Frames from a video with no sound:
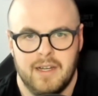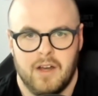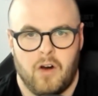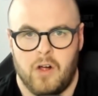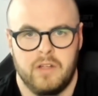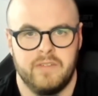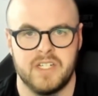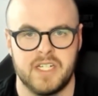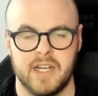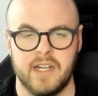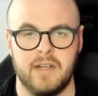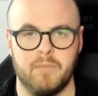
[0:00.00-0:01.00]
All of a
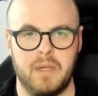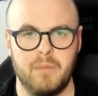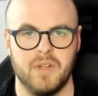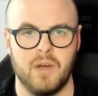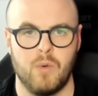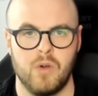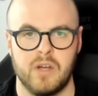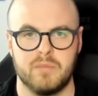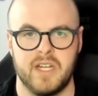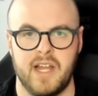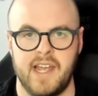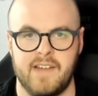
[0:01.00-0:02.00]
sudden, people that woke up
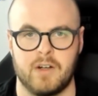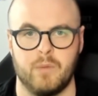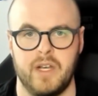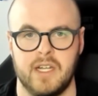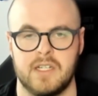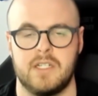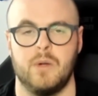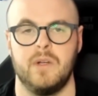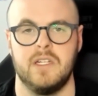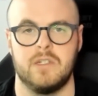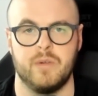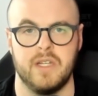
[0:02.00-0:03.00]
today after reading a Sony
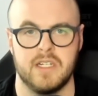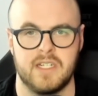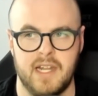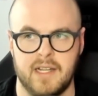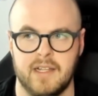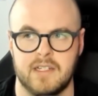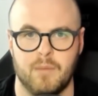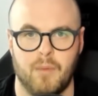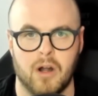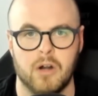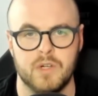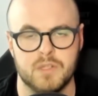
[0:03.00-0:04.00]
tweet saying that tomorrow is